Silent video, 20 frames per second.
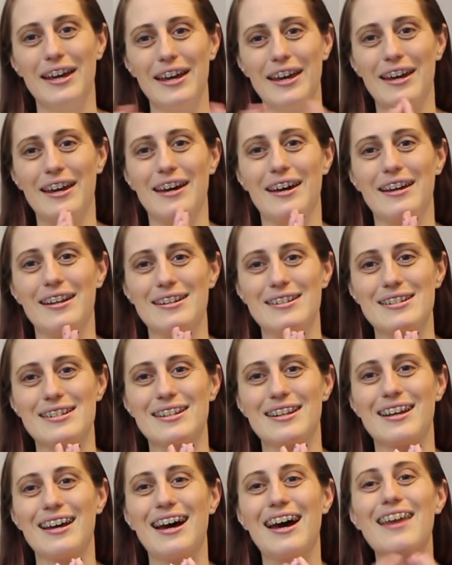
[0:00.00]
and
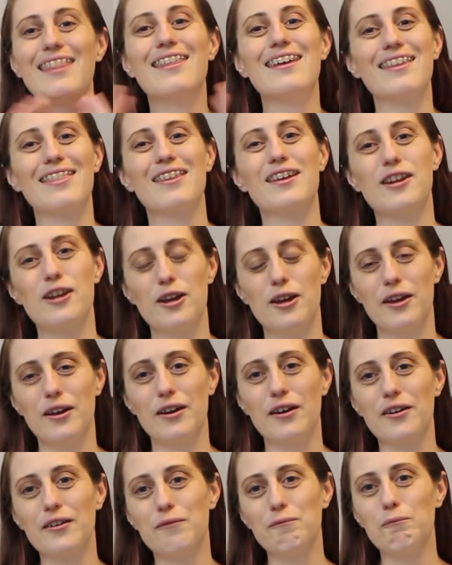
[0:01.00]
I think that
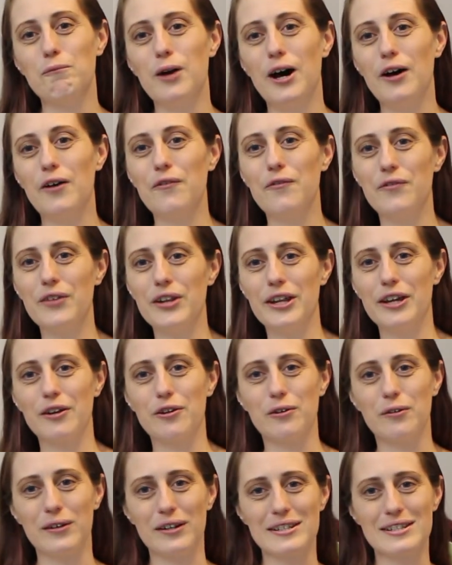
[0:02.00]
a well-fitting
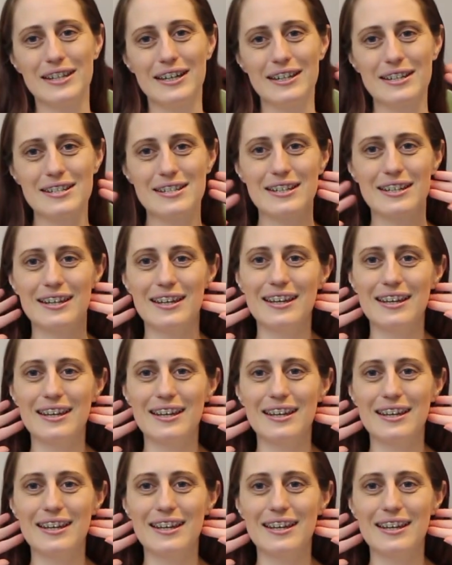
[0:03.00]
corset